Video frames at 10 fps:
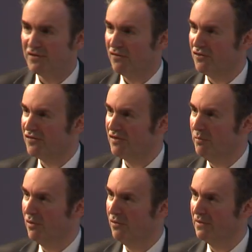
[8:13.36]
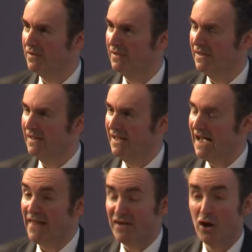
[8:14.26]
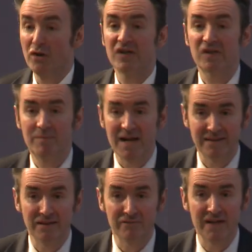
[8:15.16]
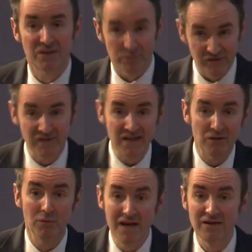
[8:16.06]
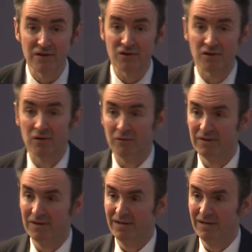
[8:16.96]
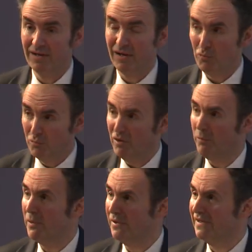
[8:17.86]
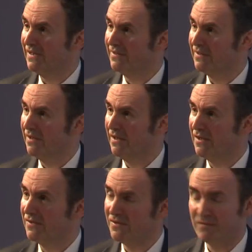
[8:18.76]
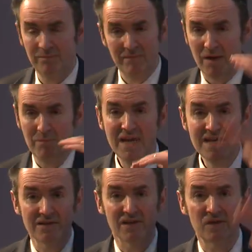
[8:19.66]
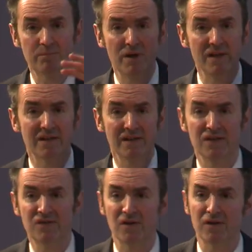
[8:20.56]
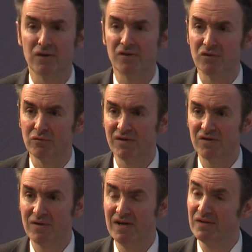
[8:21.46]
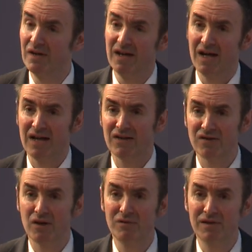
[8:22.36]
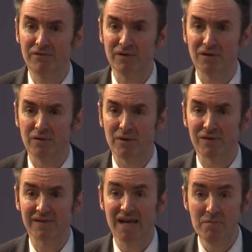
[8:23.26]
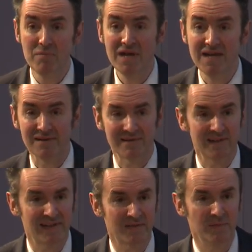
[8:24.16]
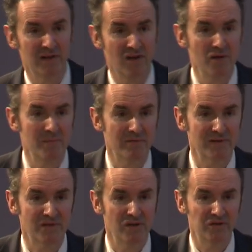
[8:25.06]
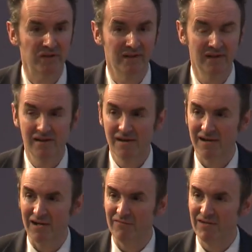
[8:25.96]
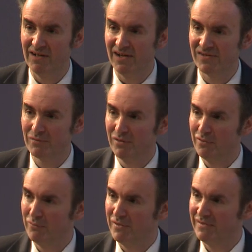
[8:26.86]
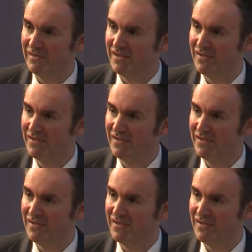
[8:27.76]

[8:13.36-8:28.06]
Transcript: social support, and the unexpected events which take away control will predict a peak, a spike in psychological distress. And it's no different amongst MPs, and that's something that I've been researching, and I realised with